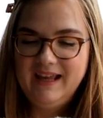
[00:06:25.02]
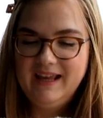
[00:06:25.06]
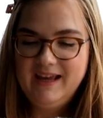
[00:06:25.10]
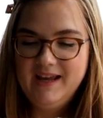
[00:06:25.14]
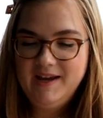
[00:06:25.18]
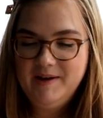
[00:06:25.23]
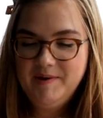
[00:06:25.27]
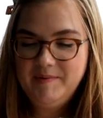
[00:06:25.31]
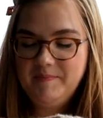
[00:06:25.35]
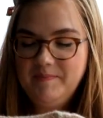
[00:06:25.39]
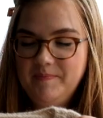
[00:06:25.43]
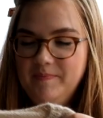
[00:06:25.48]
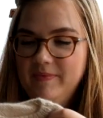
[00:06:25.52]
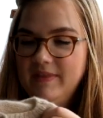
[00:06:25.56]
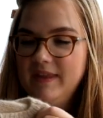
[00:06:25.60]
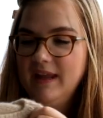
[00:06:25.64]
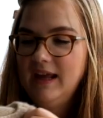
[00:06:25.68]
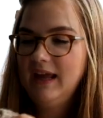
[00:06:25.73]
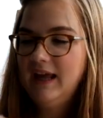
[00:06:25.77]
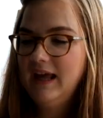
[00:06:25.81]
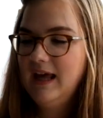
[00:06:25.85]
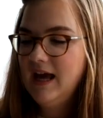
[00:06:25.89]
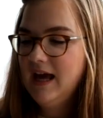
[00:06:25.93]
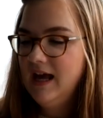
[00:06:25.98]
um,
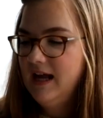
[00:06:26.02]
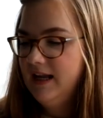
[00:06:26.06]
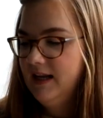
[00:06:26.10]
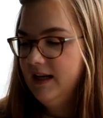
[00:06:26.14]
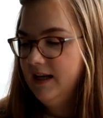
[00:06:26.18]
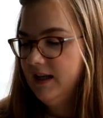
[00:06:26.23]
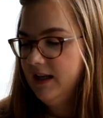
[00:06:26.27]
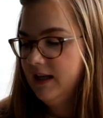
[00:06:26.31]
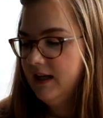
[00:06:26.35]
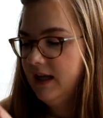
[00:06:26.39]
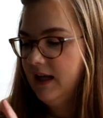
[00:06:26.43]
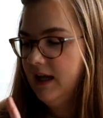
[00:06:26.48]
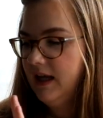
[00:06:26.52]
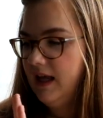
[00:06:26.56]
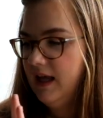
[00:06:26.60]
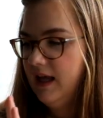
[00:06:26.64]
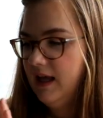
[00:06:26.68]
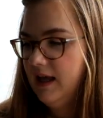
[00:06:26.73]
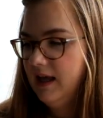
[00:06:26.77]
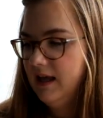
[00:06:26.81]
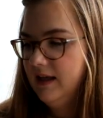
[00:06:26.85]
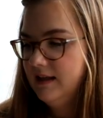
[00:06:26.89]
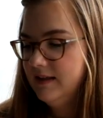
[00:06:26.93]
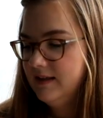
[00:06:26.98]
and
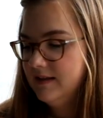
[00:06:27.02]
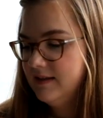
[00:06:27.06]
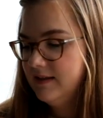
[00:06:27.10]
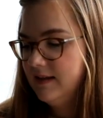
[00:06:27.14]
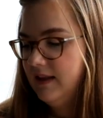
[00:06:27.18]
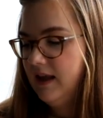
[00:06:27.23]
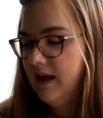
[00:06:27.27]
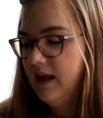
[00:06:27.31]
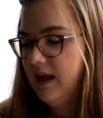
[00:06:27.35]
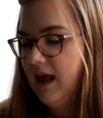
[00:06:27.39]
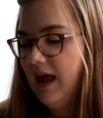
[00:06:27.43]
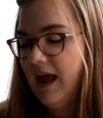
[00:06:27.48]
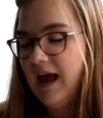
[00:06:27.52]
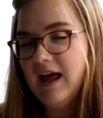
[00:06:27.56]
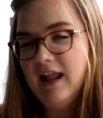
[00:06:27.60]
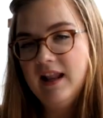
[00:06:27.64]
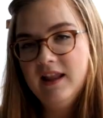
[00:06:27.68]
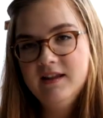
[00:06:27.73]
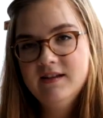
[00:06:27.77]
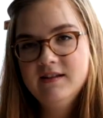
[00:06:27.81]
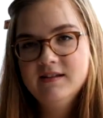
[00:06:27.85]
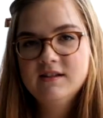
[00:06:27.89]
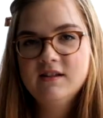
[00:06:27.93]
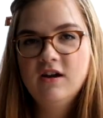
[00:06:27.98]
it's the
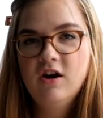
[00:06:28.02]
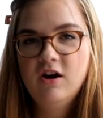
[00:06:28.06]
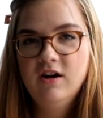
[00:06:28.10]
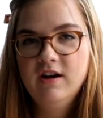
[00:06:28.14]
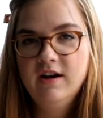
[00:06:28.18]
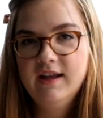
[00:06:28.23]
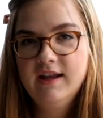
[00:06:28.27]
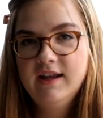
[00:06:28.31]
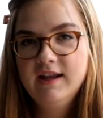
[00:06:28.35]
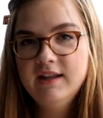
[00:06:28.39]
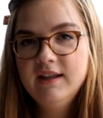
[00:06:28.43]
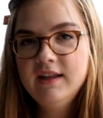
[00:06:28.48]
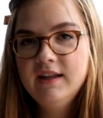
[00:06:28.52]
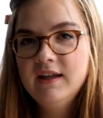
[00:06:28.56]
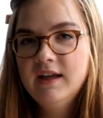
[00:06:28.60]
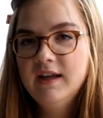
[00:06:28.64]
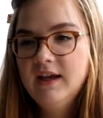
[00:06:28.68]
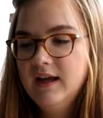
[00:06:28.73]
Ellen's cardigan.